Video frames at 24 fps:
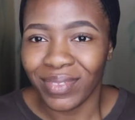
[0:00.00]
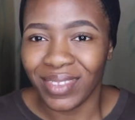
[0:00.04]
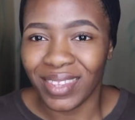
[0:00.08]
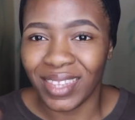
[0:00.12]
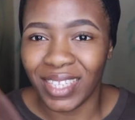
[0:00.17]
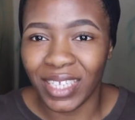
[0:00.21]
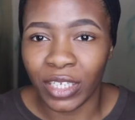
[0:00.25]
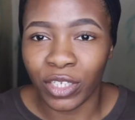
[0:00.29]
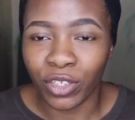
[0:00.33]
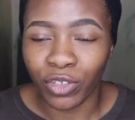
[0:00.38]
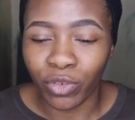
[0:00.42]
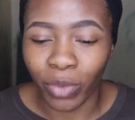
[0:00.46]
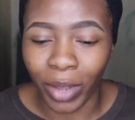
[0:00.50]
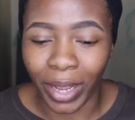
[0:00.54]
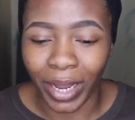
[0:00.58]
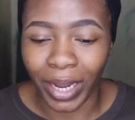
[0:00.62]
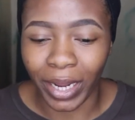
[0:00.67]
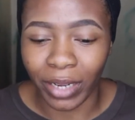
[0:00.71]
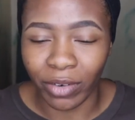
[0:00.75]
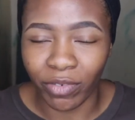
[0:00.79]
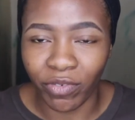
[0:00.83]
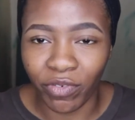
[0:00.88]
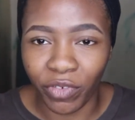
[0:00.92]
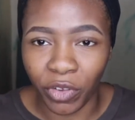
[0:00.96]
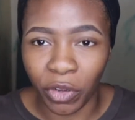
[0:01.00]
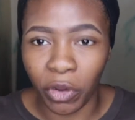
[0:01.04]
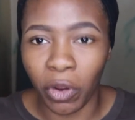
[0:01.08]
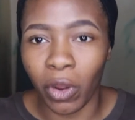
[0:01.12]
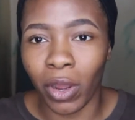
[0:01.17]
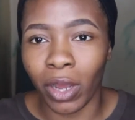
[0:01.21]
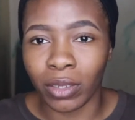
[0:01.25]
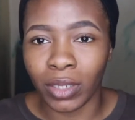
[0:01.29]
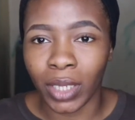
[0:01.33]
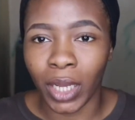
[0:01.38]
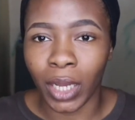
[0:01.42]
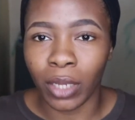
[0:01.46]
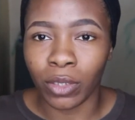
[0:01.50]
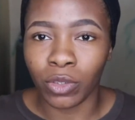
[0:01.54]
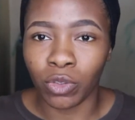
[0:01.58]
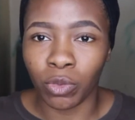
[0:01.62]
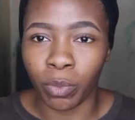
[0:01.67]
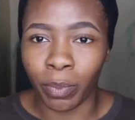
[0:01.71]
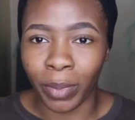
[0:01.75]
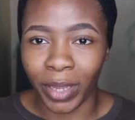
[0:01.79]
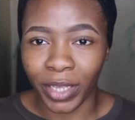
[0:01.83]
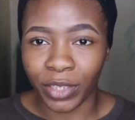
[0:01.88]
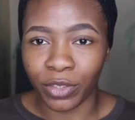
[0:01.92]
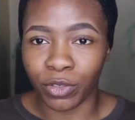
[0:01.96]
thing so I can figure out how to
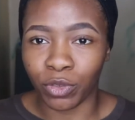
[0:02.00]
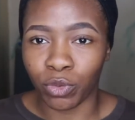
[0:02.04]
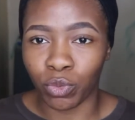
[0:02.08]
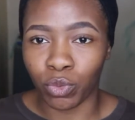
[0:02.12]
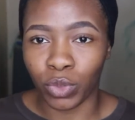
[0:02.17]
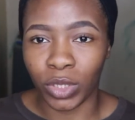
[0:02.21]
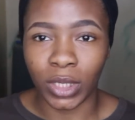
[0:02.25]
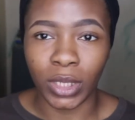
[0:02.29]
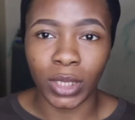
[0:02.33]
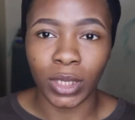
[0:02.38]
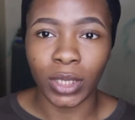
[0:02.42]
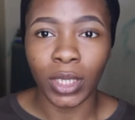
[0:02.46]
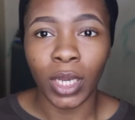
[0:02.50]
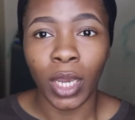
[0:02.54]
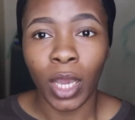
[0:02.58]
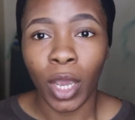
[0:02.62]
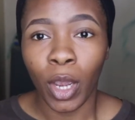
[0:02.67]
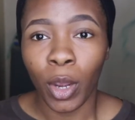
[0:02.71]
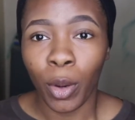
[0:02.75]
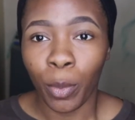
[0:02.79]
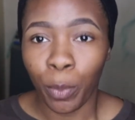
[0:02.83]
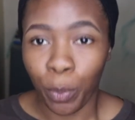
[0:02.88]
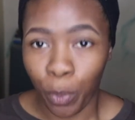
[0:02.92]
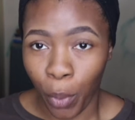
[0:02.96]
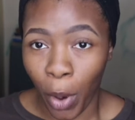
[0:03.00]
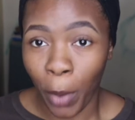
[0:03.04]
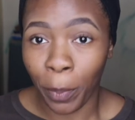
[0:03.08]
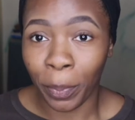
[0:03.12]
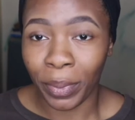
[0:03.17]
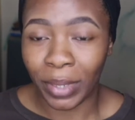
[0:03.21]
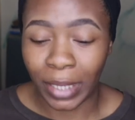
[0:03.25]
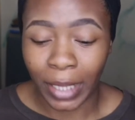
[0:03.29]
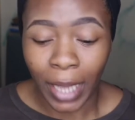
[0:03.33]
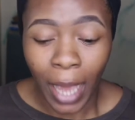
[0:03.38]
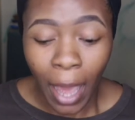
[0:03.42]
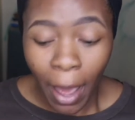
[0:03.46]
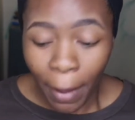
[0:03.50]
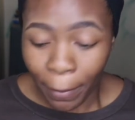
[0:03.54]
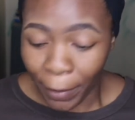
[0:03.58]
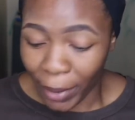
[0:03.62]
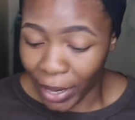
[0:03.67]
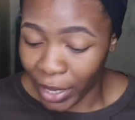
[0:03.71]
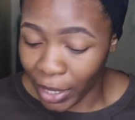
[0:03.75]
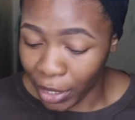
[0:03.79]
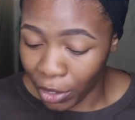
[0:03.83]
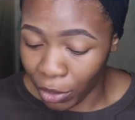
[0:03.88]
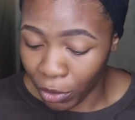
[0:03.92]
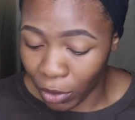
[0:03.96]
best do it properly.
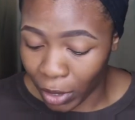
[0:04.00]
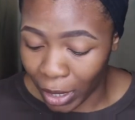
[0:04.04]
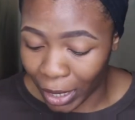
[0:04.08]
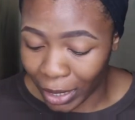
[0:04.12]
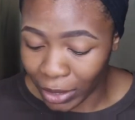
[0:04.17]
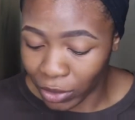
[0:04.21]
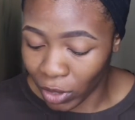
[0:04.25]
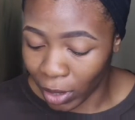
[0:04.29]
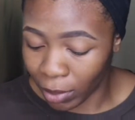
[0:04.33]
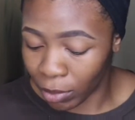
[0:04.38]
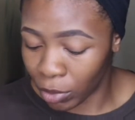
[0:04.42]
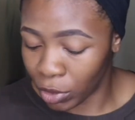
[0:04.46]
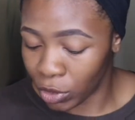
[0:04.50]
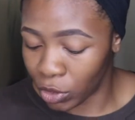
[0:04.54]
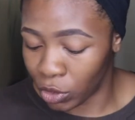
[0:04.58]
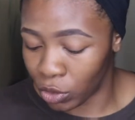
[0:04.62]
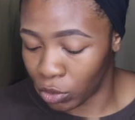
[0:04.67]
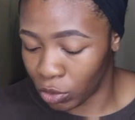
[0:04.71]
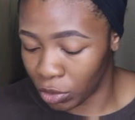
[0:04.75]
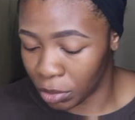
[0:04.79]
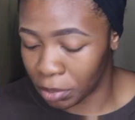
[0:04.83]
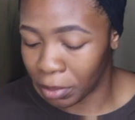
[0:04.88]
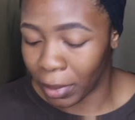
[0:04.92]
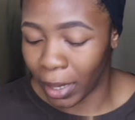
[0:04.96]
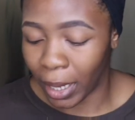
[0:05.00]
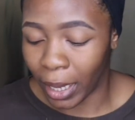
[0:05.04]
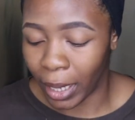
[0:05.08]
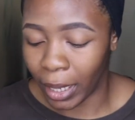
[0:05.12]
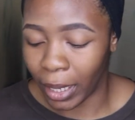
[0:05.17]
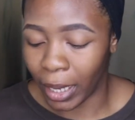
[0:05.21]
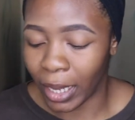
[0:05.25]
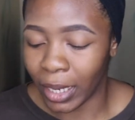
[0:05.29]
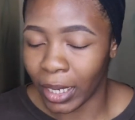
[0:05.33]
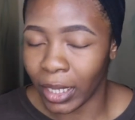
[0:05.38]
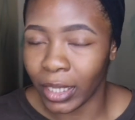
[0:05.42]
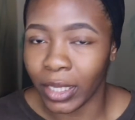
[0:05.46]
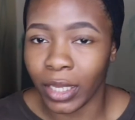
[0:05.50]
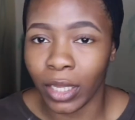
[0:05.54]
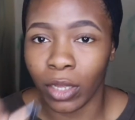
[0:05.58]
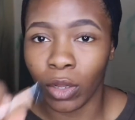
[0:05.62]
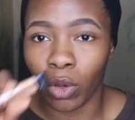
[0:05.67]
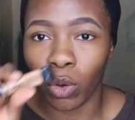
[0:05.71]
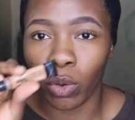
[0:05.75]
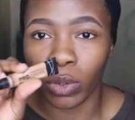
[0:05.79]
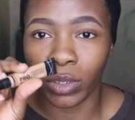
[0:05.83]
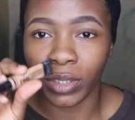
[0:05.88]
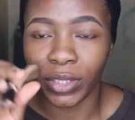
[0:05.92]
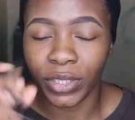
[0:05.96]
But anyway, guys, so I'm going to use my LA Girl
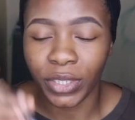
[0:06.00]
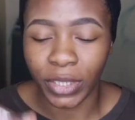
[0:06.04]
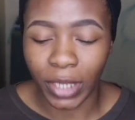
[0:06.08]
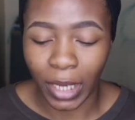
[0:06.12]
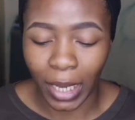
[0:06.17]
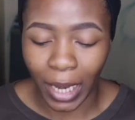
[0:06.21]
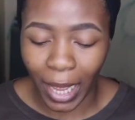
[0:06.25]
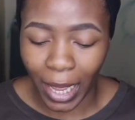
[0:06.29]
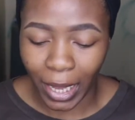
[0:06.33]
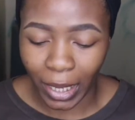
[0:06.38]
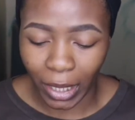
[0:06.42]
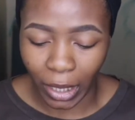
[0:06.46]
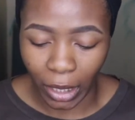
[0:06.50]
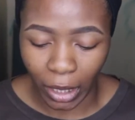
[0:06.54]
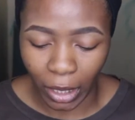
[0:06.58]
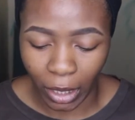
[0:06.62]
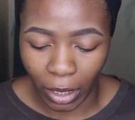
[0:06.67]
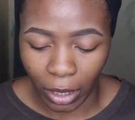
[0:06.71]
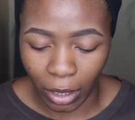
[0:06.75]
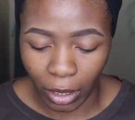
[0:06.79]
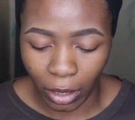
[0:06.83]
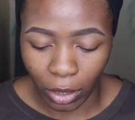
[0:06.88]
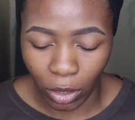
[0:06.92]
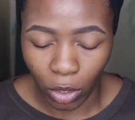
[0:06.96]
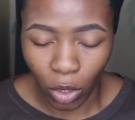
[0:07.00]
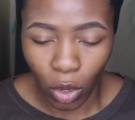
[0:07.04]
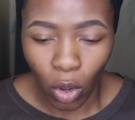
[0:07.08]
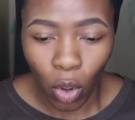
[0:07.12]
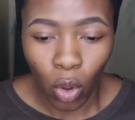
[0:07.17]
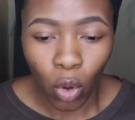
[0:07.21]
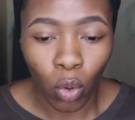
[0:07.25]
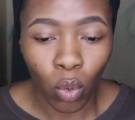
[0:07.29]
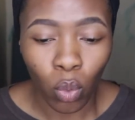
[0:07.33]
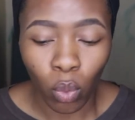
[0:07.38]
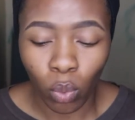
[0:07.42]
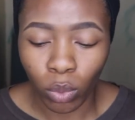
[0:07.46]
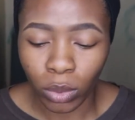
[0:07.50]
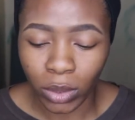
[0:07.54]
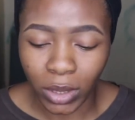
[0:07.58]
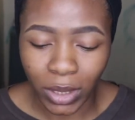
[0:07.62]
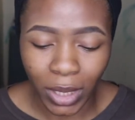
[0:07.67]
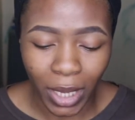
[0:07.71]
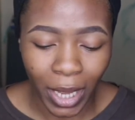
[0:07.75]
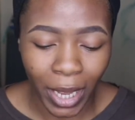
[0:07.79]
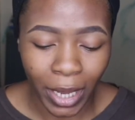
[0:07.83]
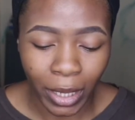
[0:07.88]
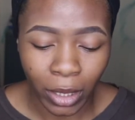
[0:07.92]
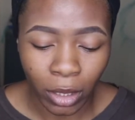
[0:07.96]
concealer in Cool
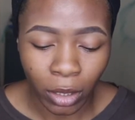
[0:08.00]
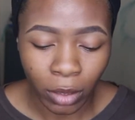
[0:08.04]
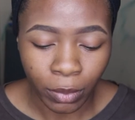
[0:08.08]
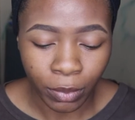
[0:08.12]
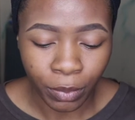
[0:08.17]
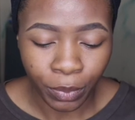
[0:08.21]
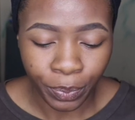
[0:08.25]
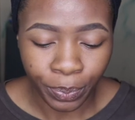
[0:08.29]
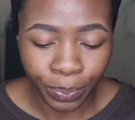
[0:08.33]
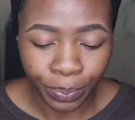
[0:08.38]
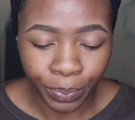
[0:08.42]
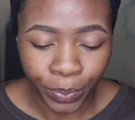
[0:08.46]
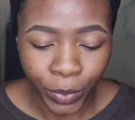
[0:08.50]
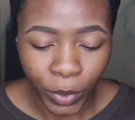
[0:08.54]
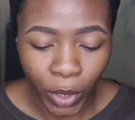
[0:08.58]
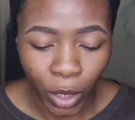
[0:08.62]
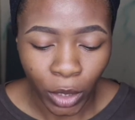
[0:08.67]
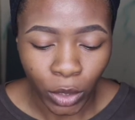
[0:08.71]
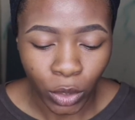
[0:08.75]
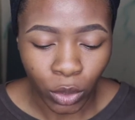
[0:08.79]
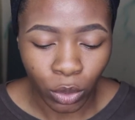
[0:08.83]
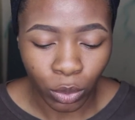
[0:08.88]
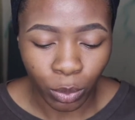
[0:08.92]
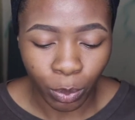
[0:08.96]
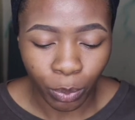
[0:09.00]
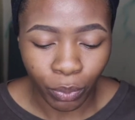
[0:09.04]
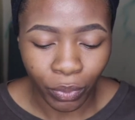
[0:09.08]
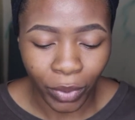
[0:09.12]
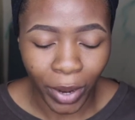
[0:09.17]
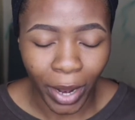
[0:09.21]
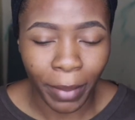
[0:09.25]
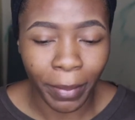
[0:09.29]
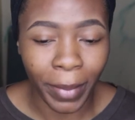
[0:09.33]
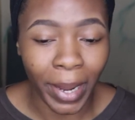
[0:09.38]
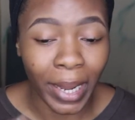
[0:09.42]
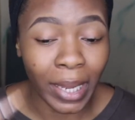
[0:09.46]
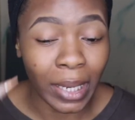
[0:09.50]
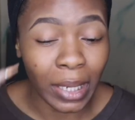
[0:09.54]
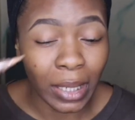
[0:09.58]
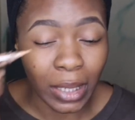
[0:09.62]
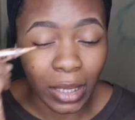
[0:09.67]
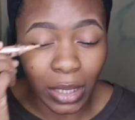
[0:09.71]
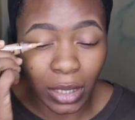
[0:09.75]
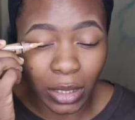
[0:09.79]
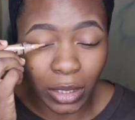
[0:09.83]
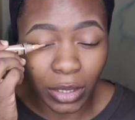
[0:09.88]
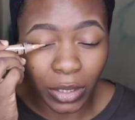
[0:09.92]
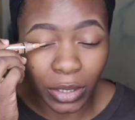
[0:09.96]
Tan to prime my
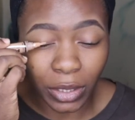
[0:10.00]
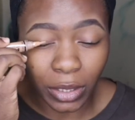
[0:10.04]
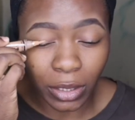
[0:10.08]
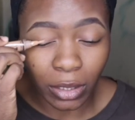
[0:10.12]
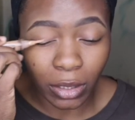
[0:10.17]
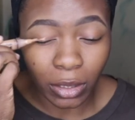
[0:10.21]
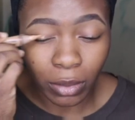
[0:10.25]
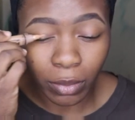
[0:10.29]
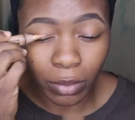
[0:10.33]
lids.